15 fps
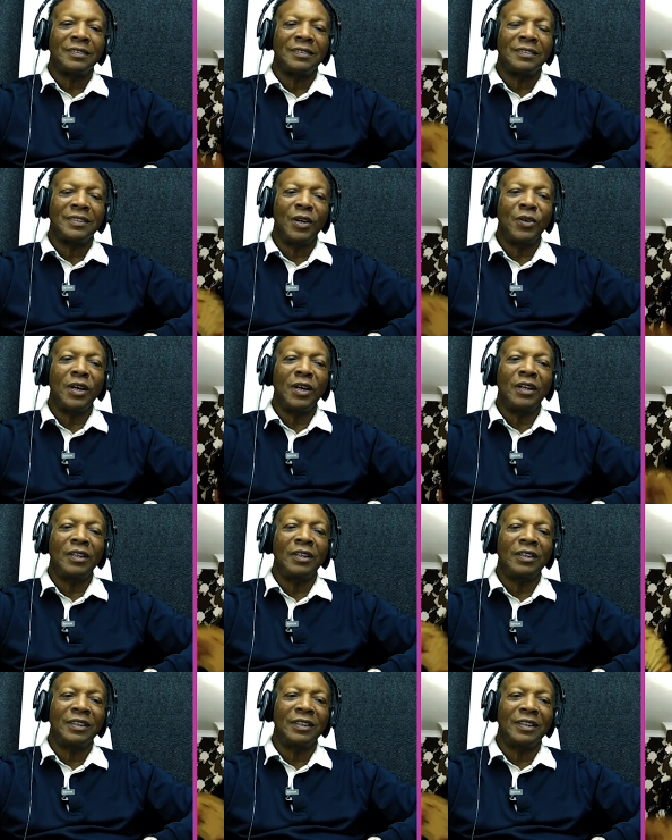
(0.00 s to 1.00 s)
okay.
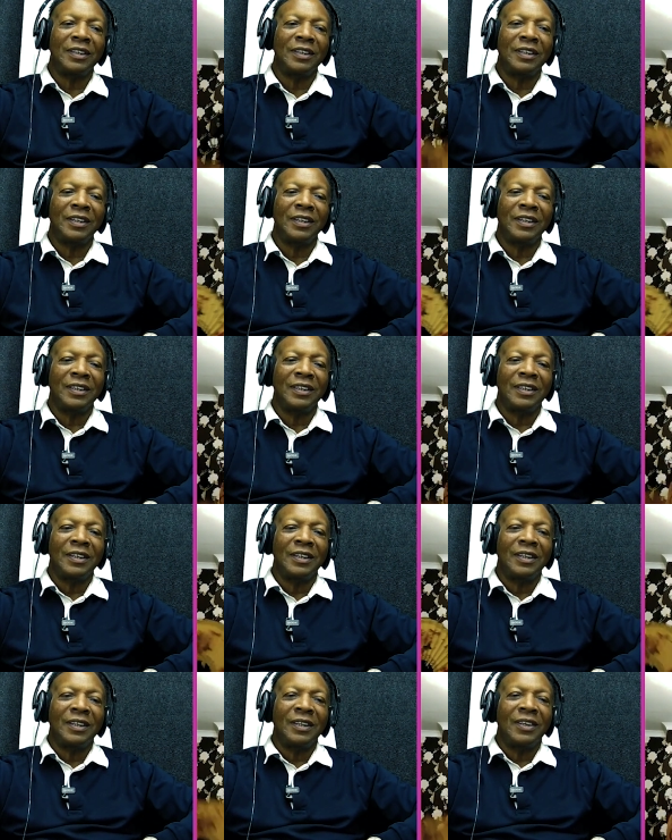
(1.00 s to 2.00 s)
and my
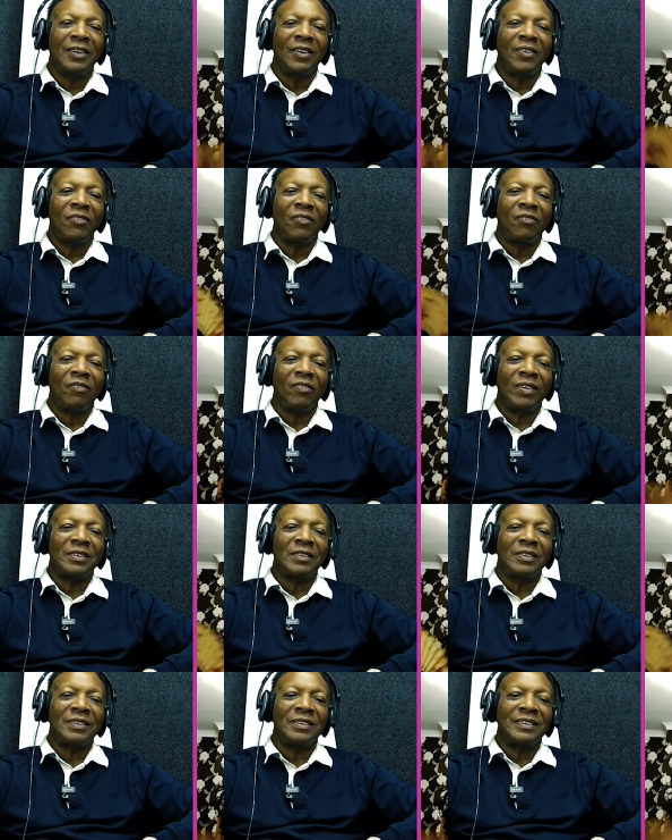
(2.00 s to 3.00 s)
sewing machine went
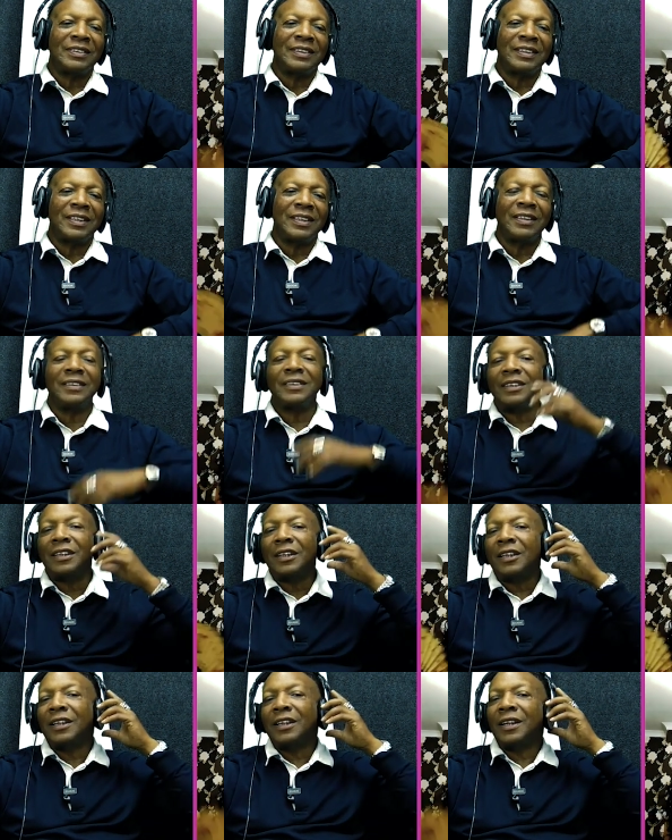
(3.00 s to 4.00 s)
broke,
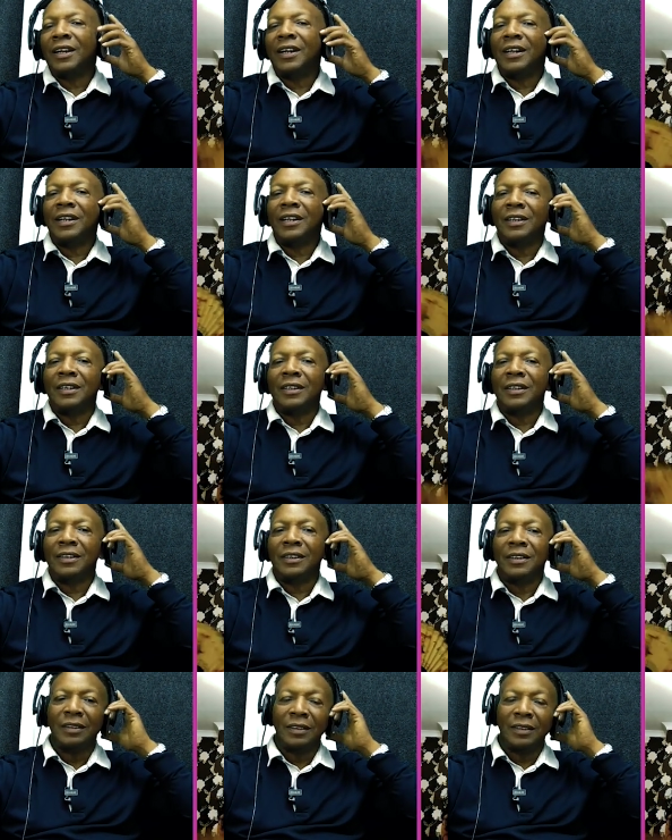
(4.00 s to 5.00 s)
and I had to
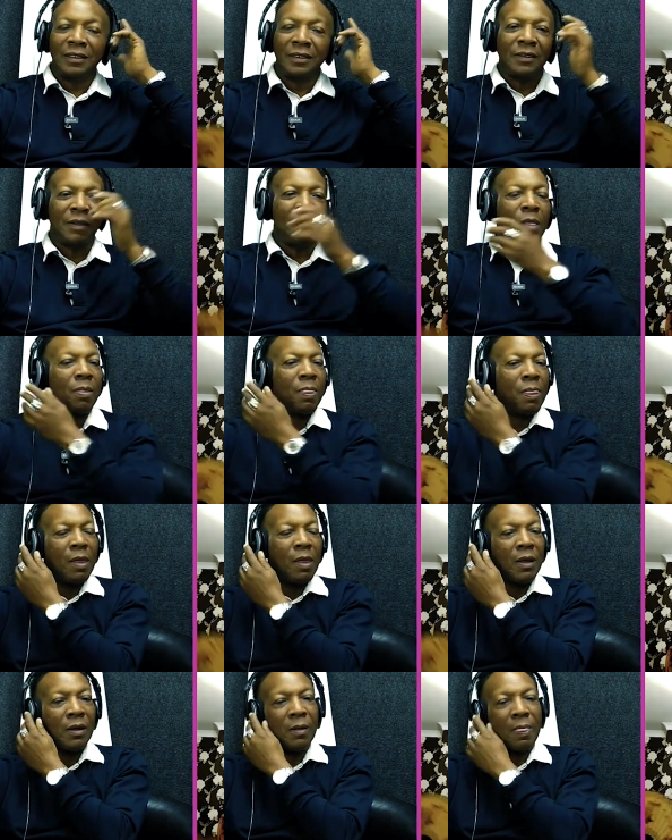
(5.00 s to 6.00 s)
do it quickly.
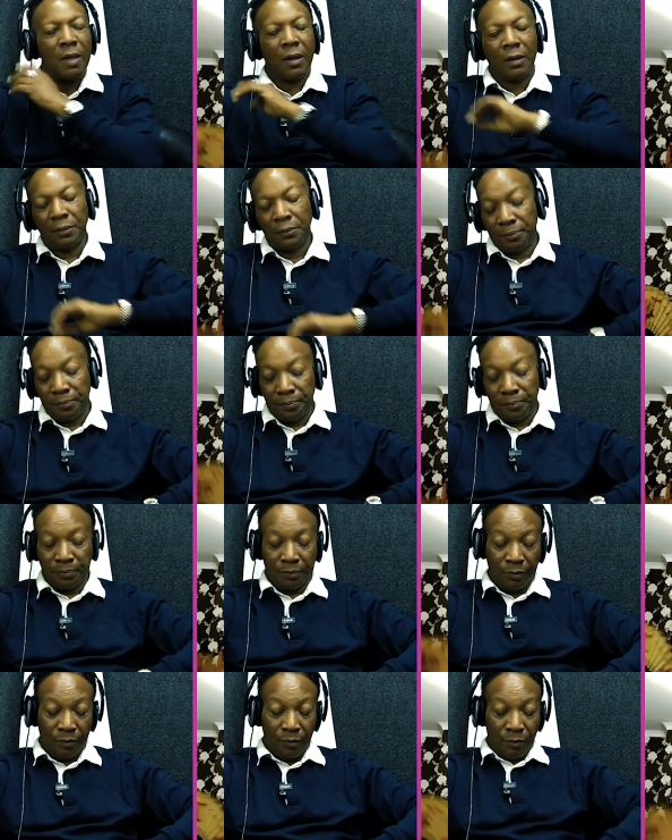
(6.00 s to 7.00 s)
So I ran
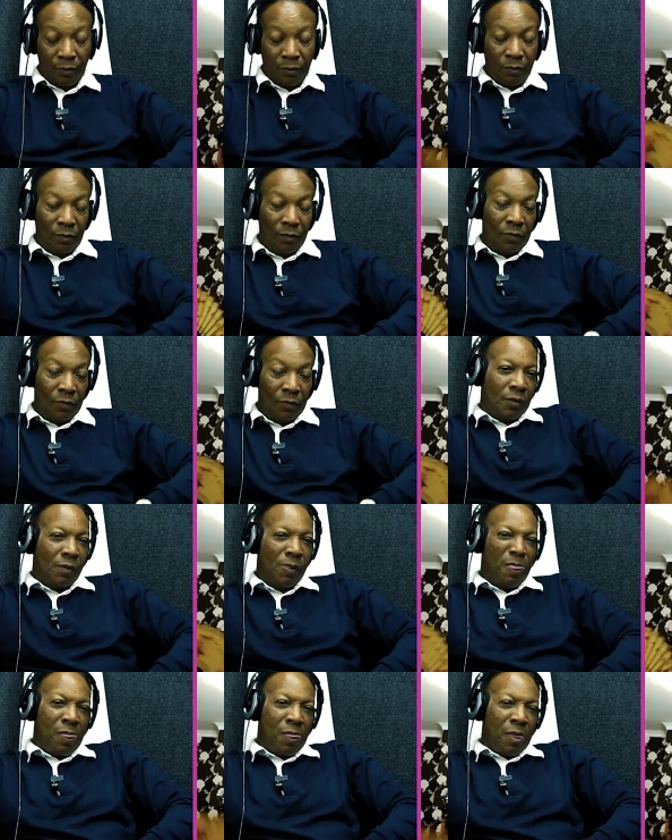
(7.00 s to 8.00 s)
to a
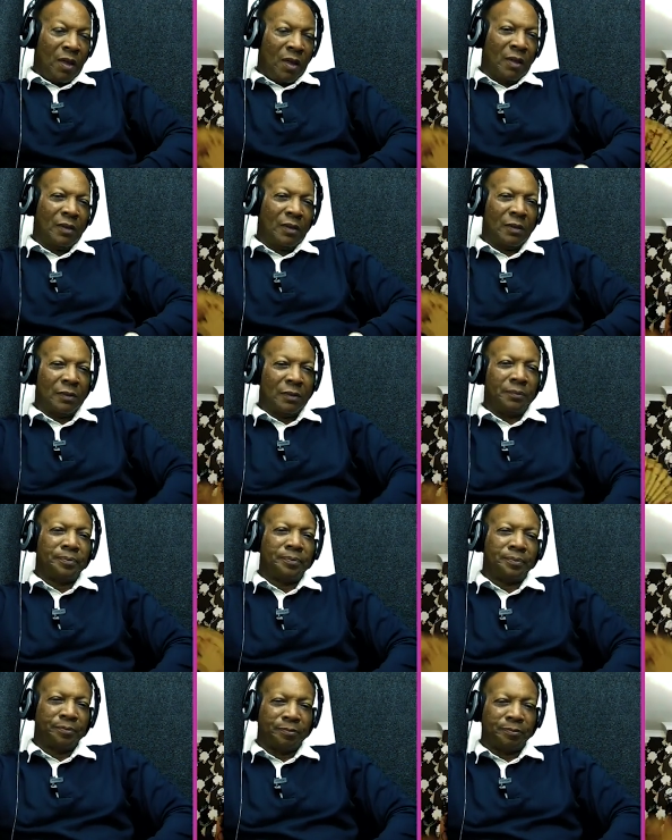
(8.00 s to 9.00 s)
sewing
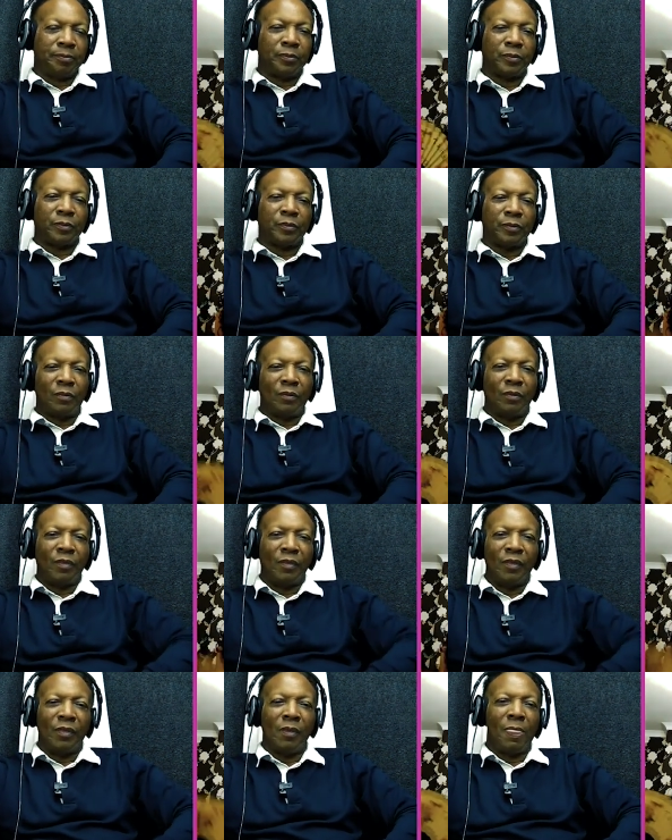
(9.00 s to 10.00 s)
machine shop and said,
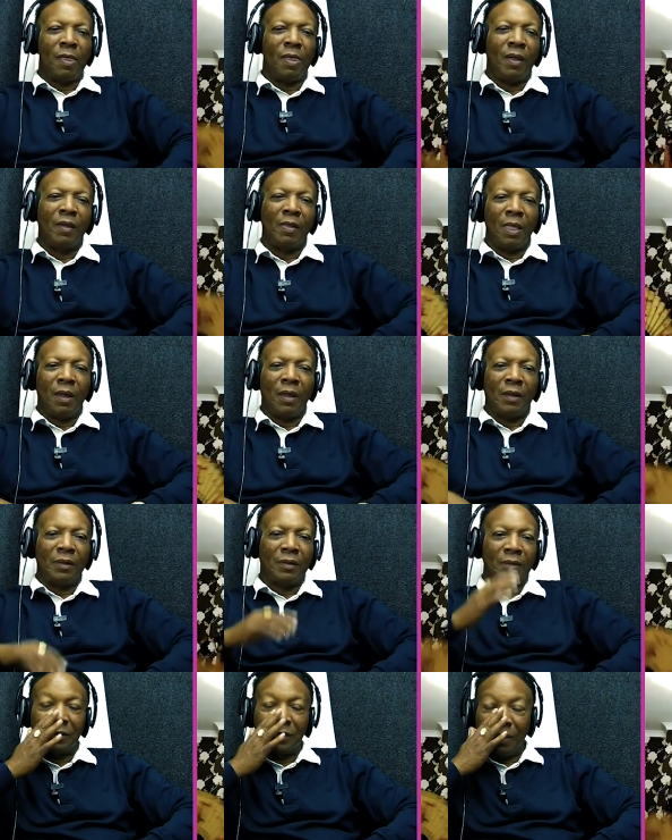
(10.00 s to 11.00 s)
"Can you do this for me?
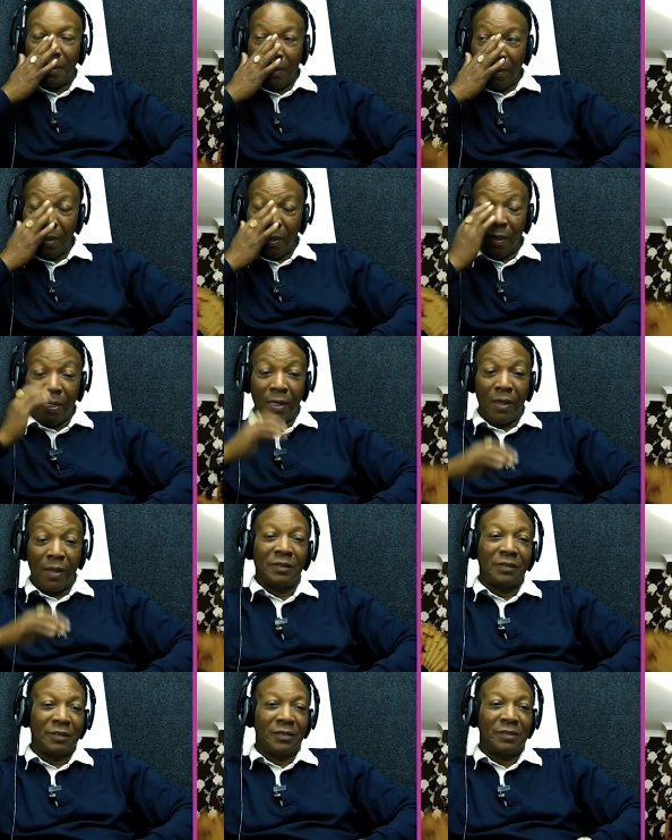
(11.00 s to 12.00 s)
Can you do that for
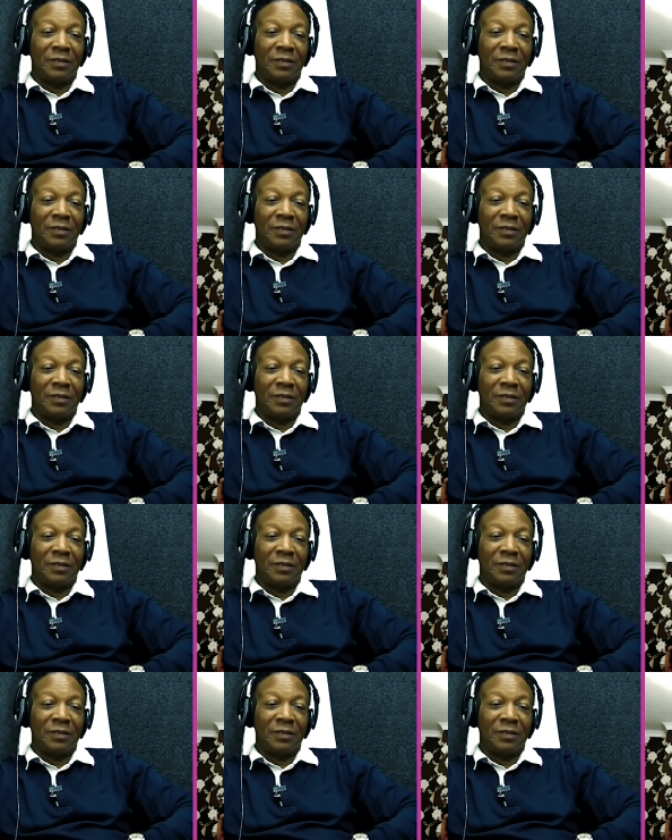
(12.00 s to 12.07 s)
me?"